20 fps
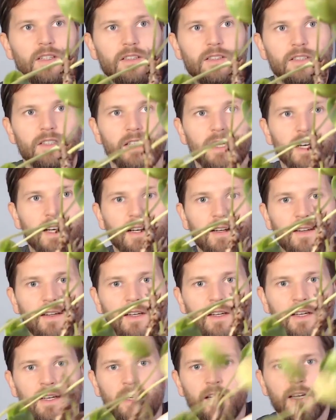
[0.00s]
It's
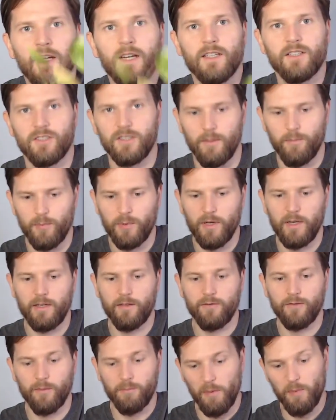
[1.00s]
separated
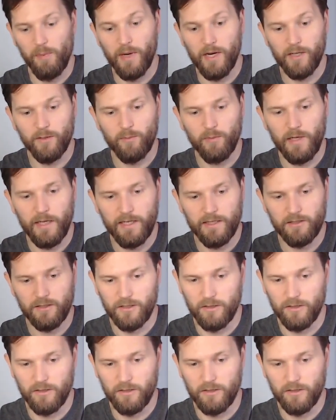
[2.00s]
from the parent plant,